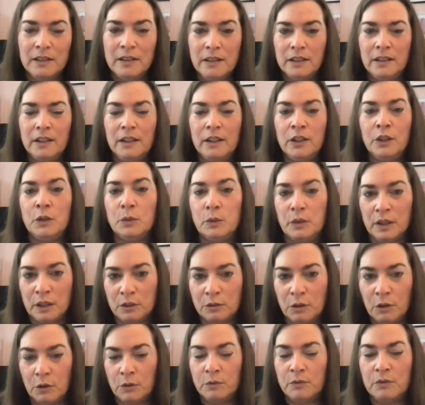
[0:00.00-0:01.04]
You, a
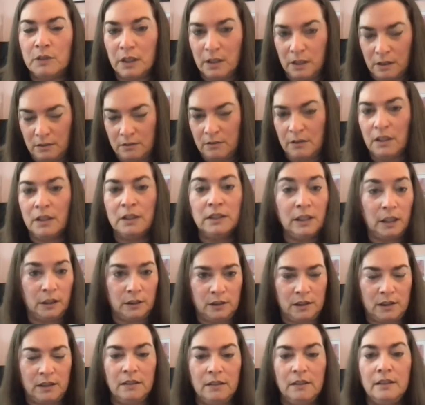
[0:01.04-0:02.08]
grown adult,
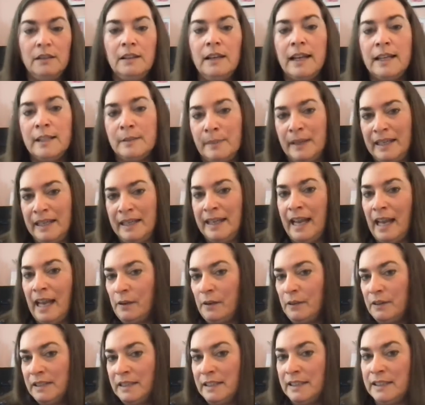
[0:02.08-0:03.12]
as many
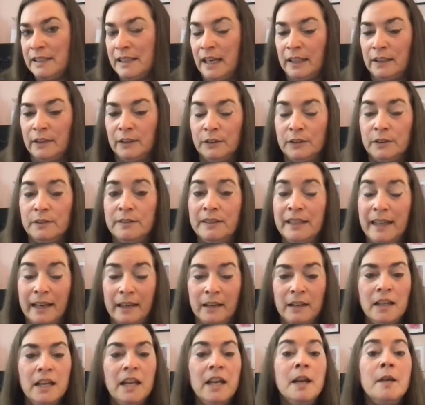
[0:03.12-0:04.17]
calories as a toddler. Yeah,
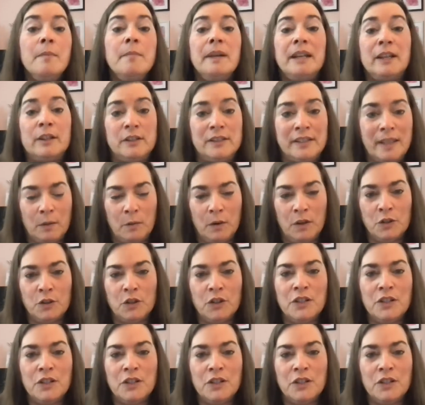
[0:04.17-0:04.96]
because they want you to